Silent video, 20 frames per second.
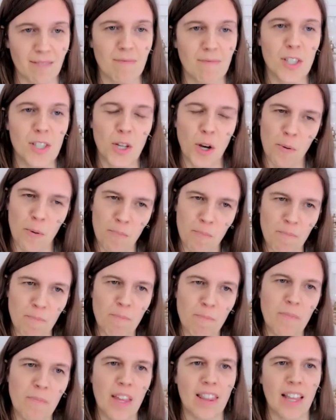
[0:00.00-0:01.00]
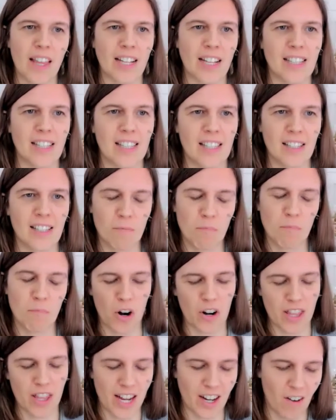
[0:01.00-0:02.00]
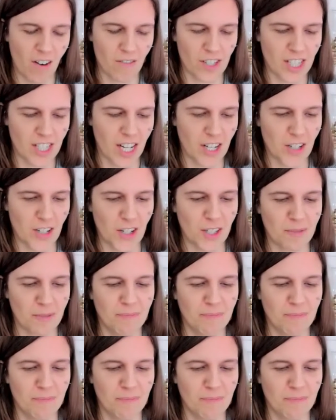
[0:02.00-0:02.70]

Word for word: So that's part of that conversation.